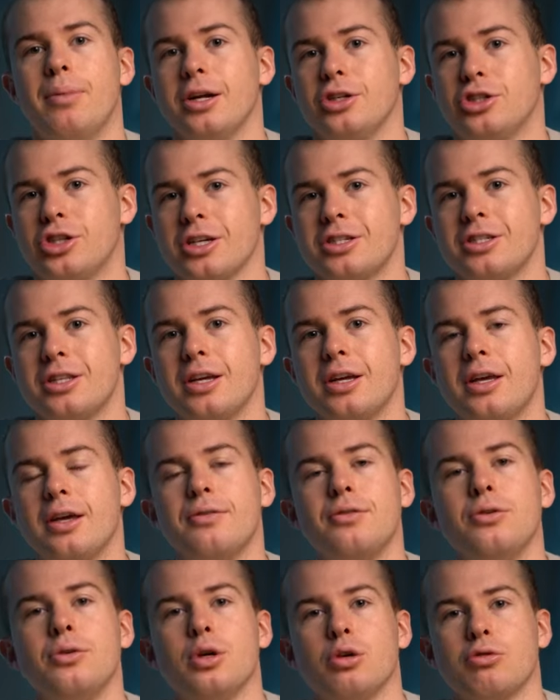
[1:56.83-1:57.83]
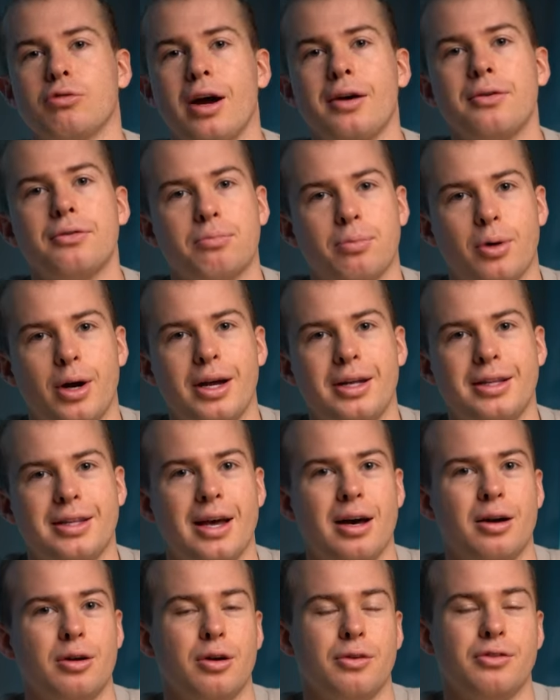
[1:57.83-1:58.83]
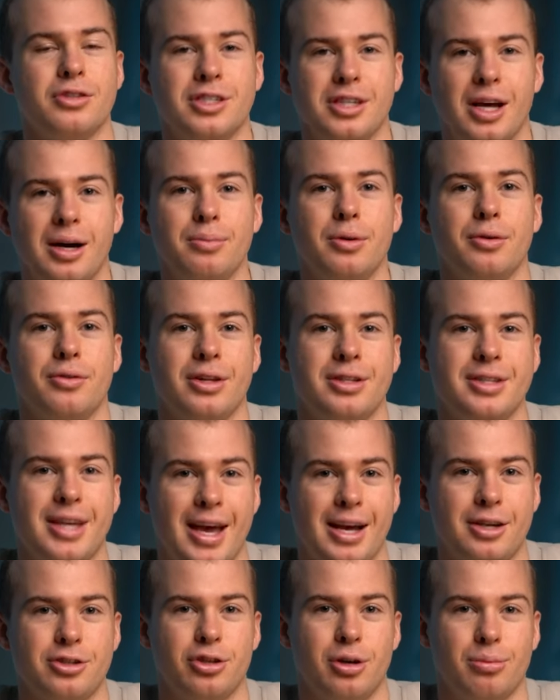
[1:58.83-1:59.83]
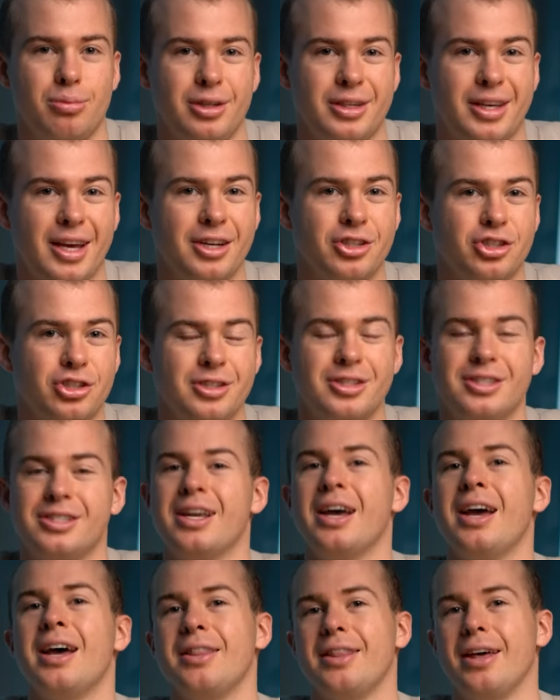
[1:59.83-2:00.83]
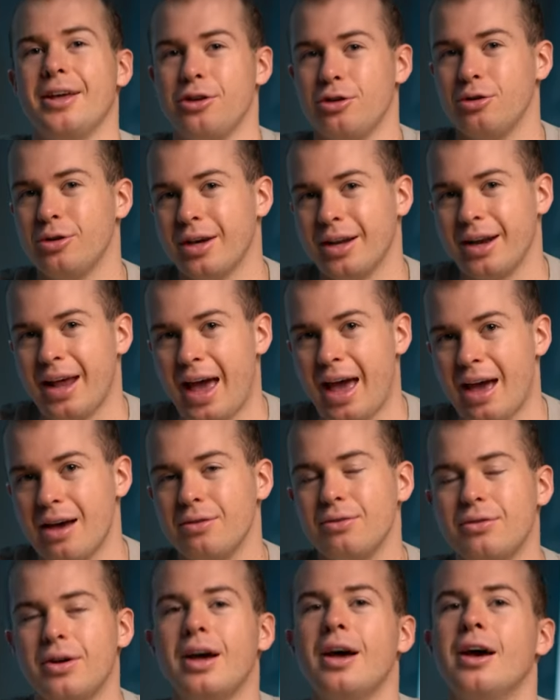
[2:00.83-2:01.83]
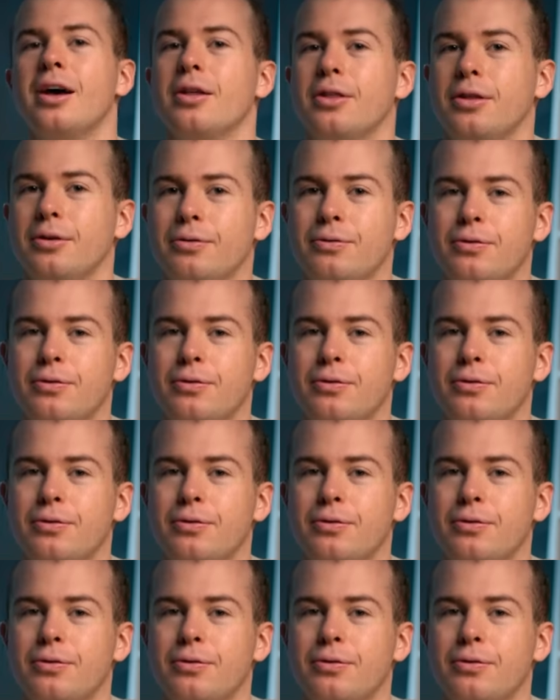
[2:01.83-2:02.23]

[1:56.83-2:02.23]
but just to give you a rough breakdown of some of the tax obligations that you can have, the